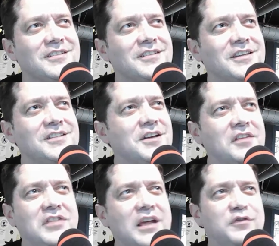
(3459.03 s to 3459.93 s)
Because you
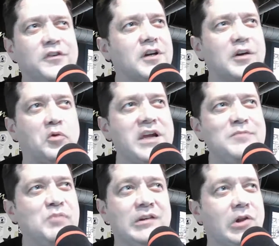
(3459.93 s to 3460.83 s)
got that fucking
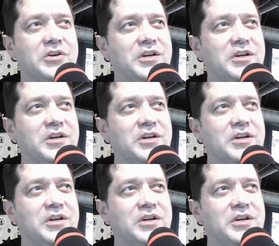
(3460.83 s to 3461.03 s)
rapey look